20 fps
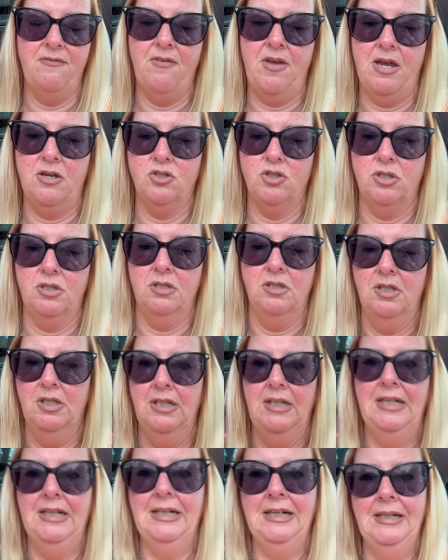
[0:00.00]
fashion.
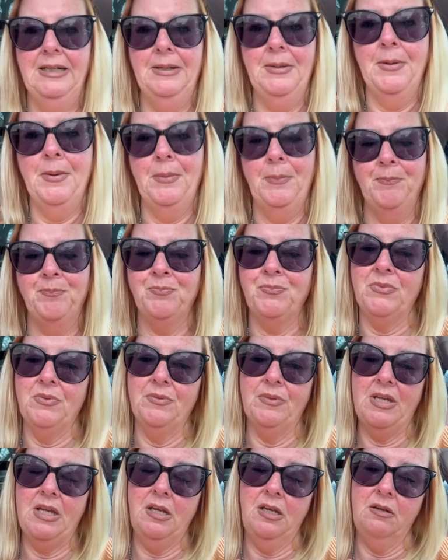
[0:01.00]

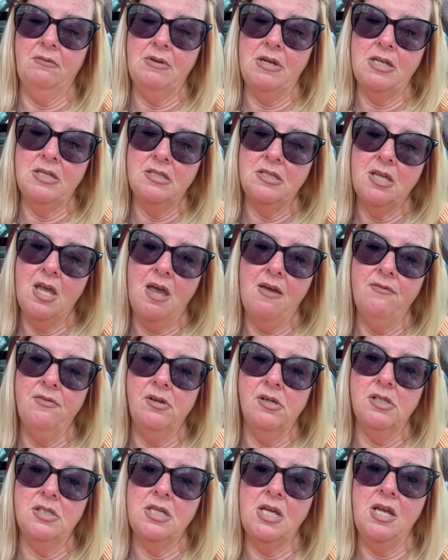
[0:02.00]
Anyways, have a
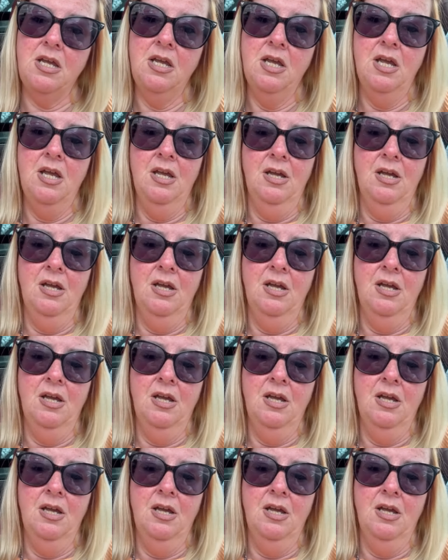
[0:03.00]
good day.